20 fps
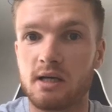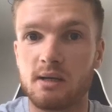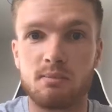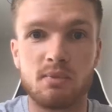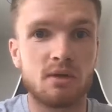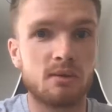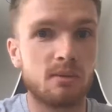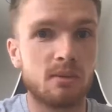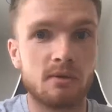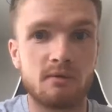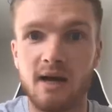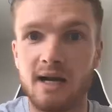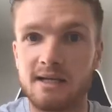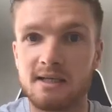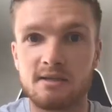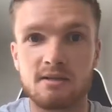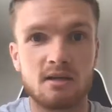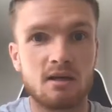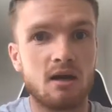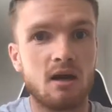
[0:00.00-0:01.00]
people who have
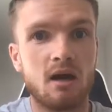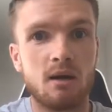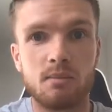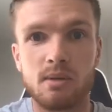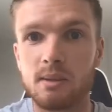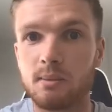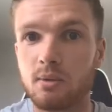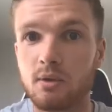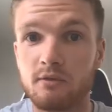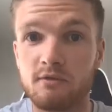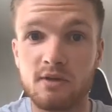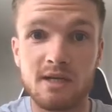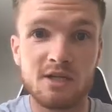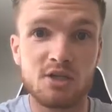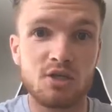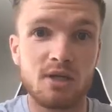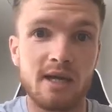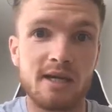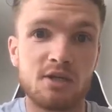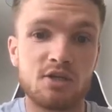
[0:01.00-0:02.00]
added to cart, people who have
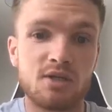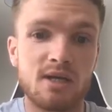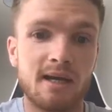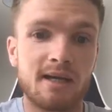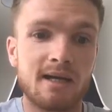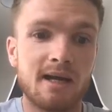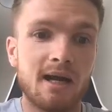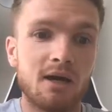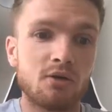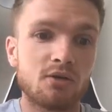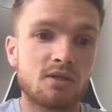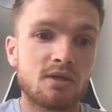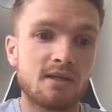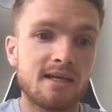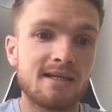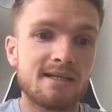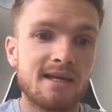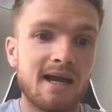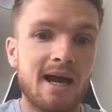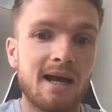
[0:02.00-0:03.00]
initiated checkout. So
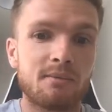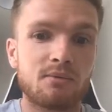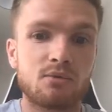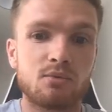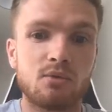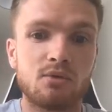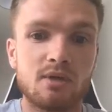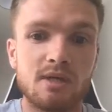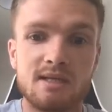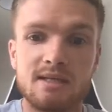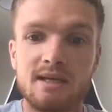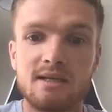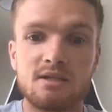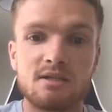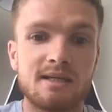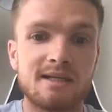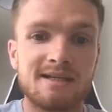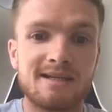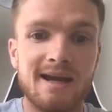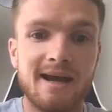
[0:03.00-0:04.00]
these apps will
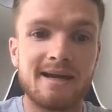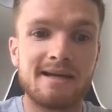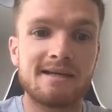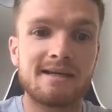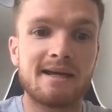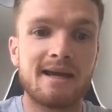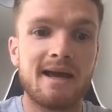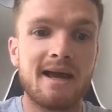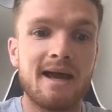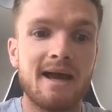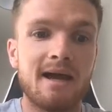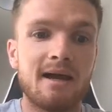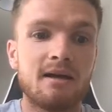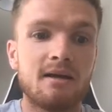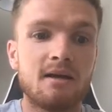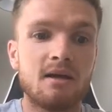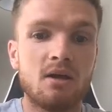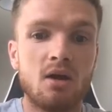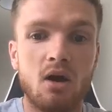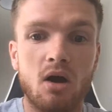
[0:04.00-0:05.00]
essentially take care
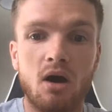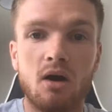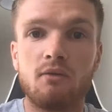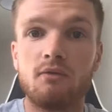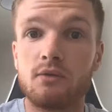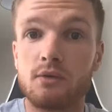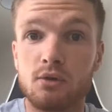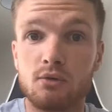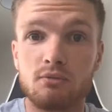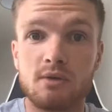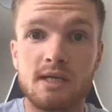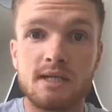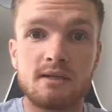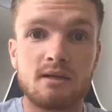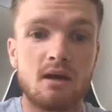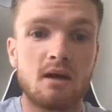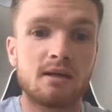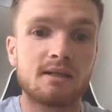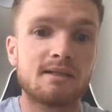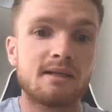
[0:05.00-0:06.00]
of your
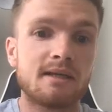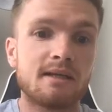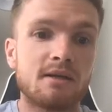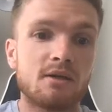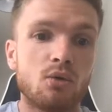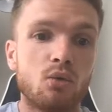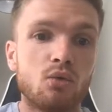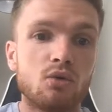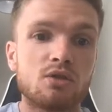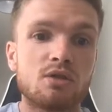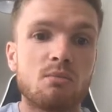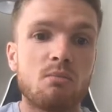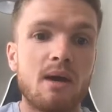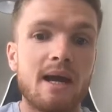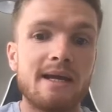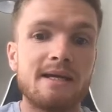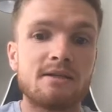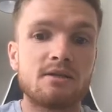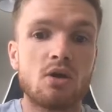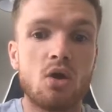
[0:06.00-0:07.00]
retargeting and
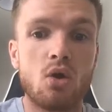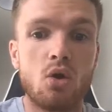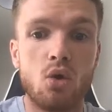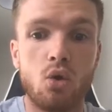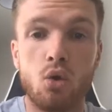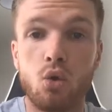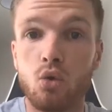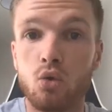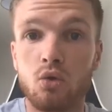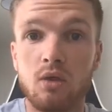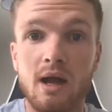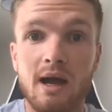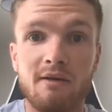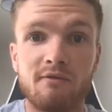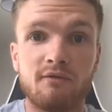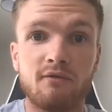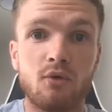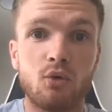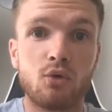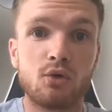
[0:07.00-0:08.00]
automate all that
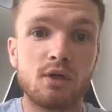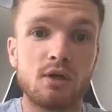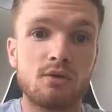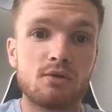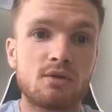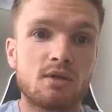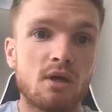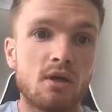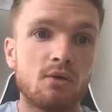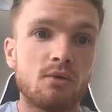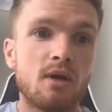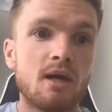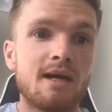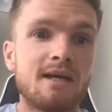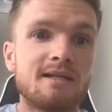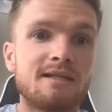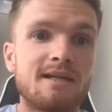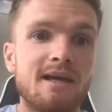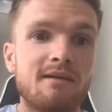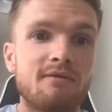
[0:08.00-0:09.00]
for you. So
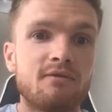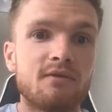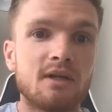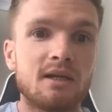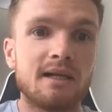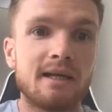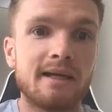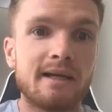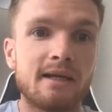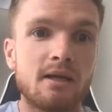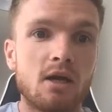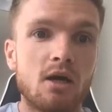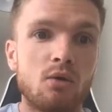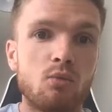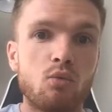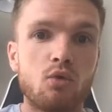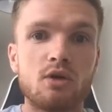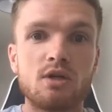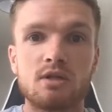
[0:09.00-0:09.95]
definitely once